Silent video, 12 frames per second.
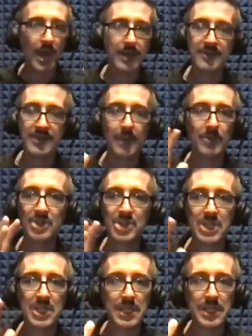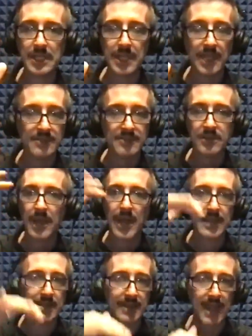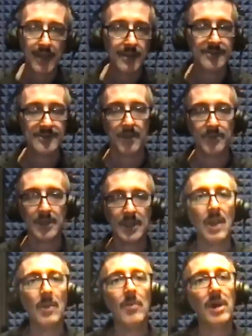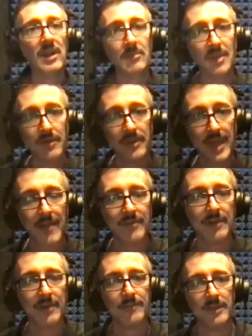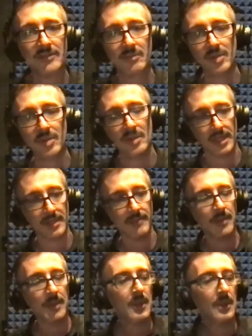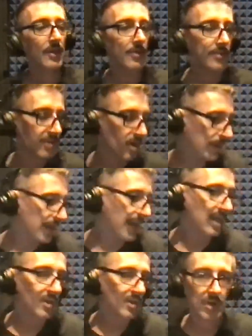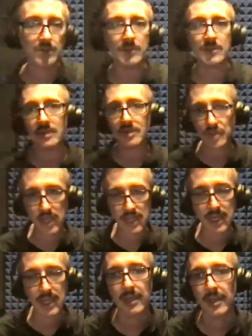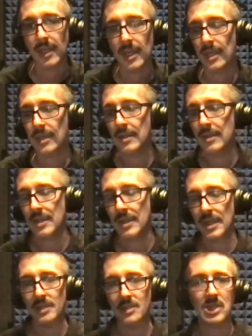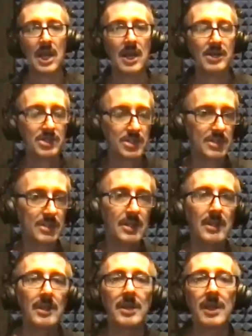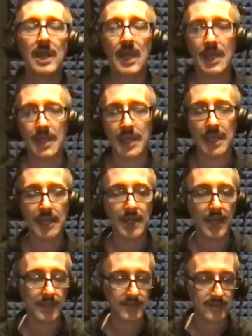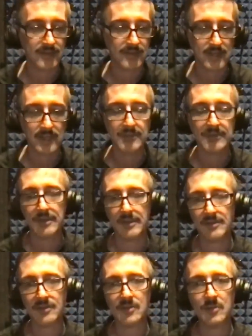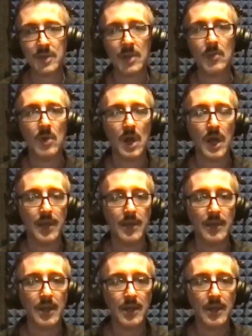on a double G and slide down to something, I wanted to be able to have that flexibility. So I called Trent and Josh, and I said, listen, this is what I want.